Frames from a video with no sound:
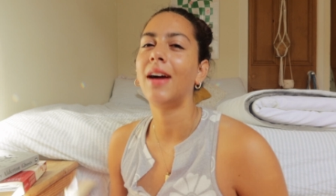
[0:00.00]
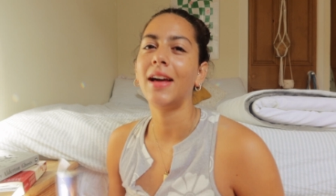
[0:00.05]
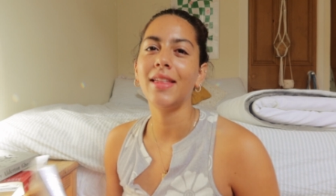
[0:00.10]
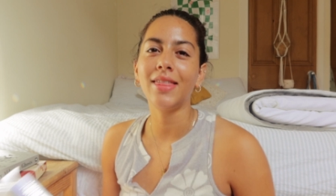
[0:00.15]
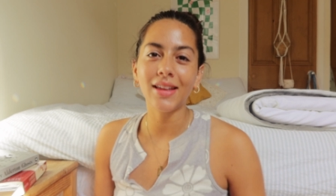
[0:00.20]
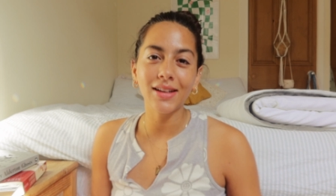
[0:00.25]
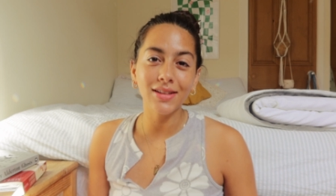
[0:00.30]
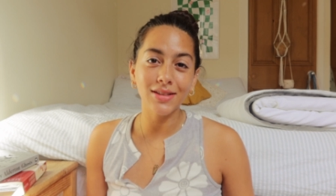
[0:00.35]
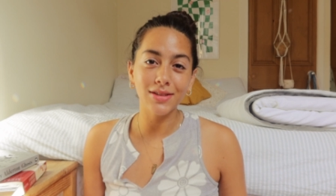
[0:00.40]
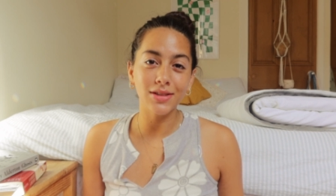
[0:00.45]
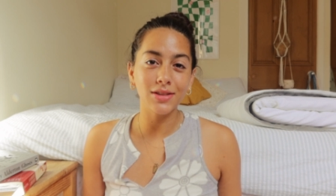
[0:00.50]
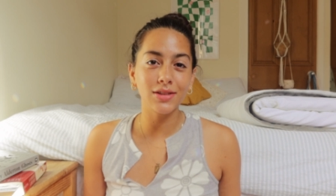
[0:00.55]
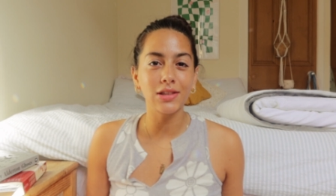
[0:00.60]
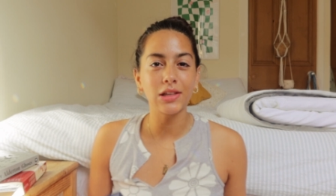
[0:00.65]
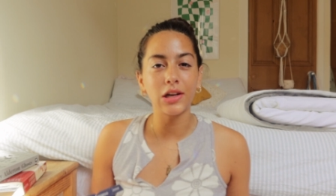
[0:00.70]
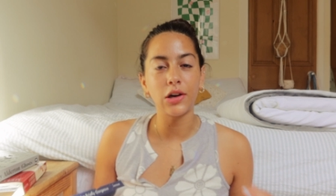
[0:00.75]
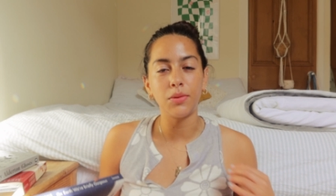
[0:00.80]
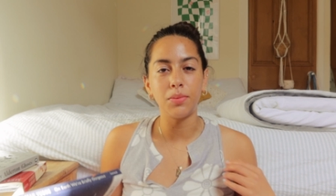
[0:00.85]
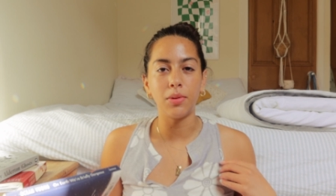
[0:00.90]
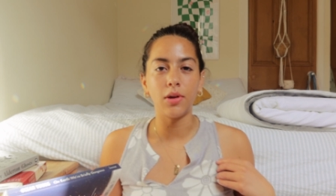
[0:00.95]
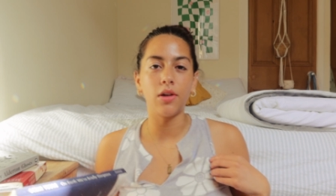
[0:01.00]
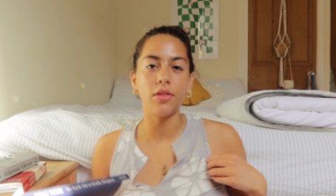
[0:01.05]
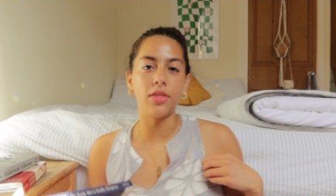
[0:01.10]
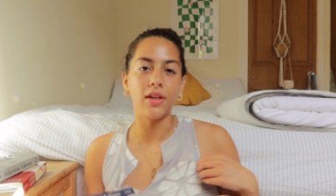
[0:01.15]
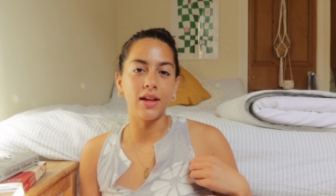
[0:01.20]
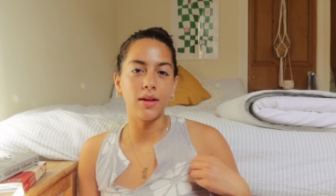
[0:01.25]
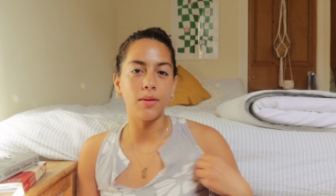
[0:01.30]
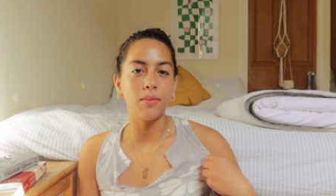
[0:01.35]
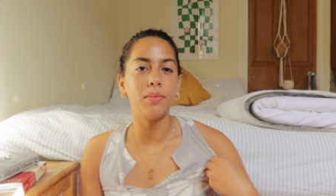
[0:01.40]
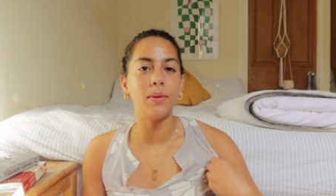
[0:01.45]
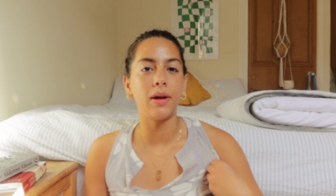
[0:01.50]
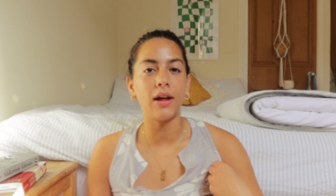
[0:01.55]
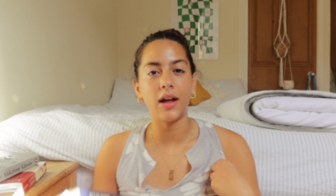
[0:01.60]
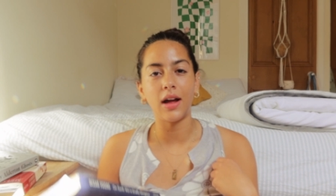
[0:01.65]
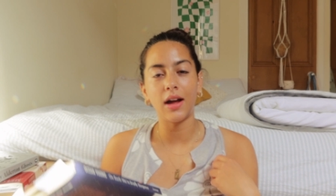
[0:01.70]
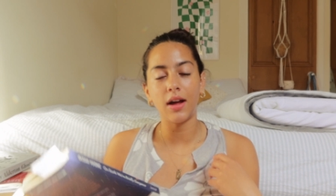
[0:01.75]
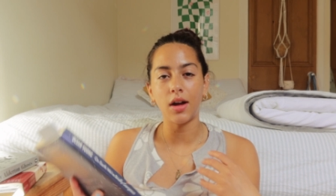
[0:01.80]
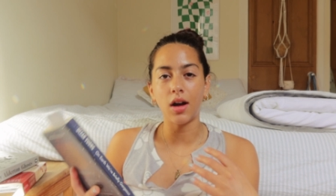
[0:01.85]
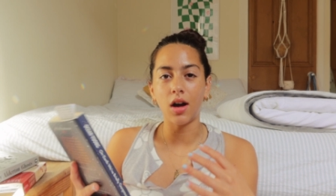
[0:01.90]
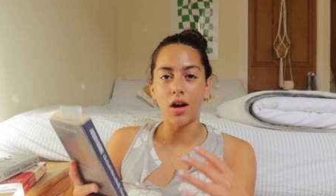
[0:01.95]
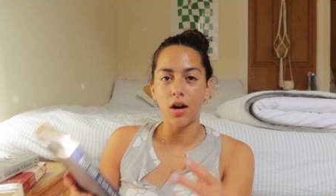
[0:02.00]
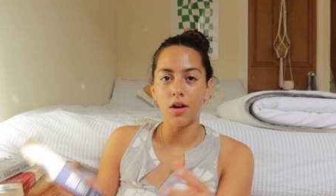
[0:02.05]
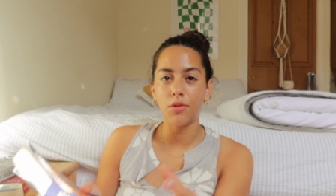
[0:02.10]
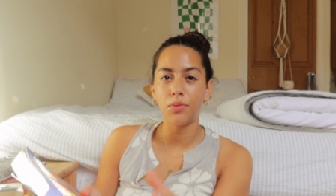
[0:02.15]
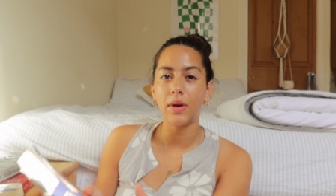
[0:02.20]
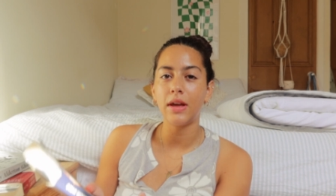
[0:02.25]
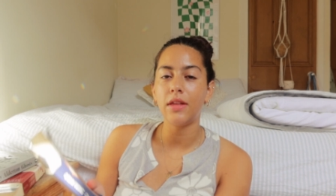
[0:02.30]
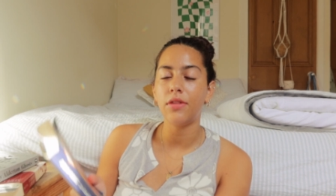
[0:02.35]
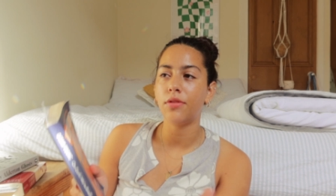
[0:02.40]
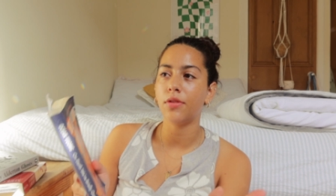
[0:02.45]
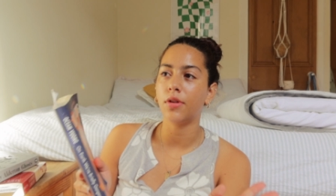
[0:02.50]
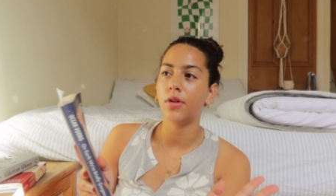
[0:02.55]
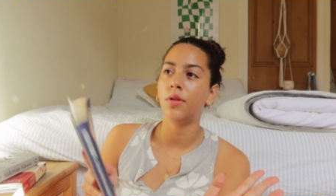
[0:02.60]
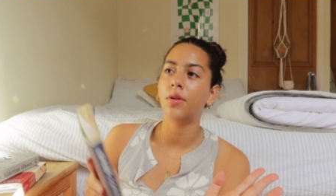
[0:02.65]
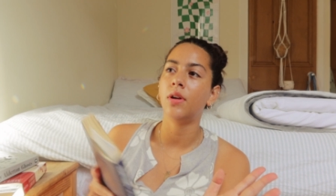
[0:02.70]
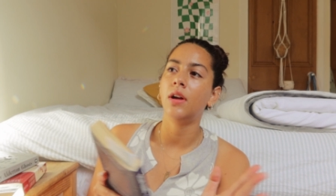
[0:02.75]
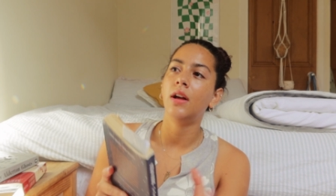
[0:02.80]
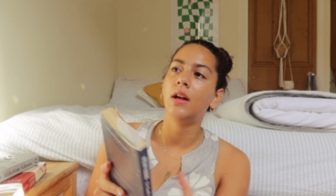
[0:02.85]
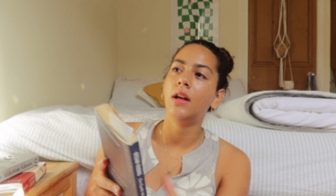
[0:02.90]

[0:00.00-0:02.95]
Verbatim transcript: I think just because of the whole plot thing, but halfway through